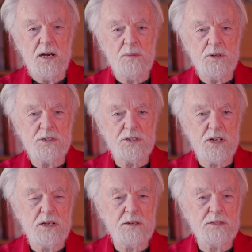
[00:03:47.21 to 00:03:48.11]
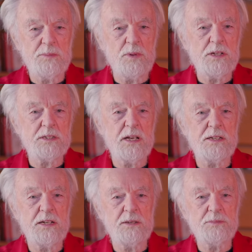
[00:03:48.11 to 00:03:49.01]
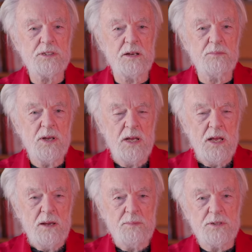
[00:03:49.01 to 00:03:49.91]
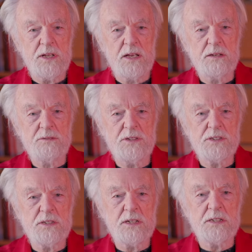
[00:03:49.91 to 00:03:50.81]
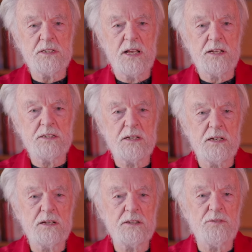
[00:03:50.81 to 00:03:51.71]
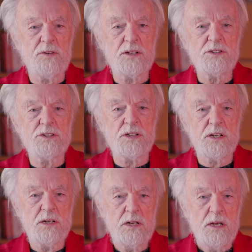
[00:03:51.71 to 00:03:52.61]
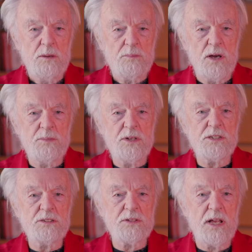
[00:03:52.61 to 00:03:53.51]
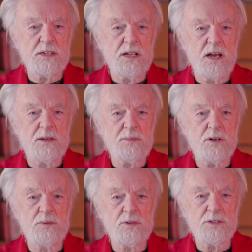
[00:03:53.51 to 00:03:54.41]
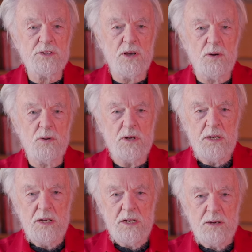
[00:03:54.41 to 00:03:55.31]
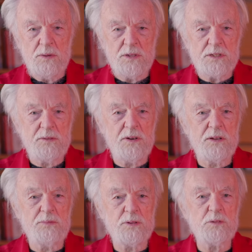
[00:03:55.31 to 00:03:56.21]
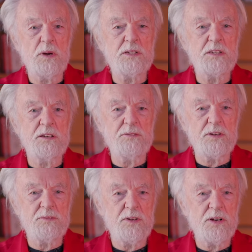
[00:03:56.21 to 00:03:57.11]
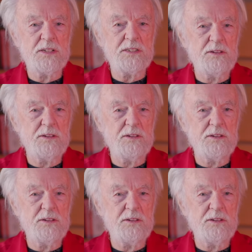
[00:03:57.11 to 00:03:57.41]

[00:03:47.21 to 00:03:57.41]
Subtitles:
which debilitated him some. But the other reason is that the French prime minister at that time, Clemenceau, was a very persuasive and very